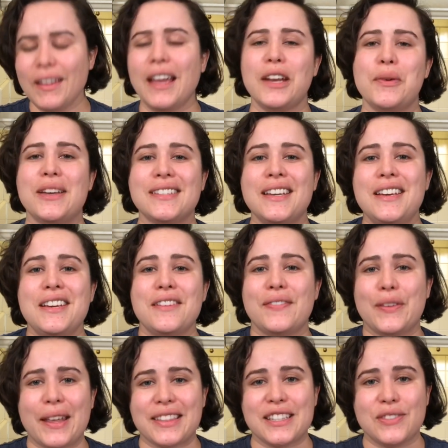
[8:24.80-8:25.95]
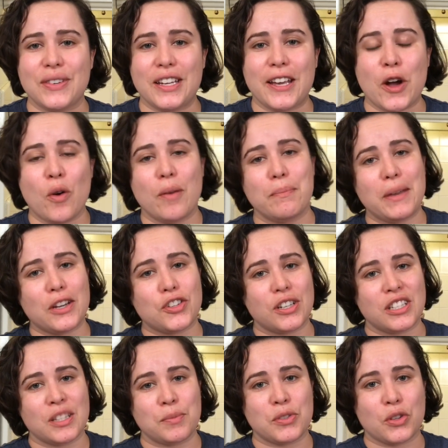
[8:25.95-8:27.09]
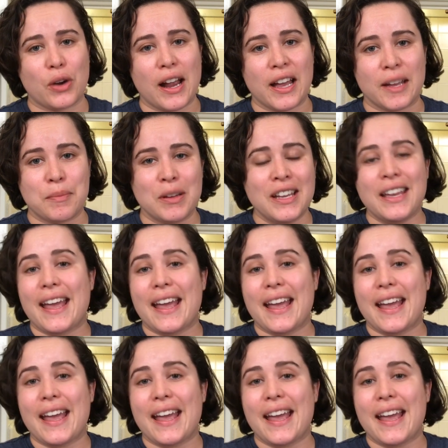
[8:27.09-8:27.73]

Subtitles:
Anyways, if you like this video, make sure to subscribe.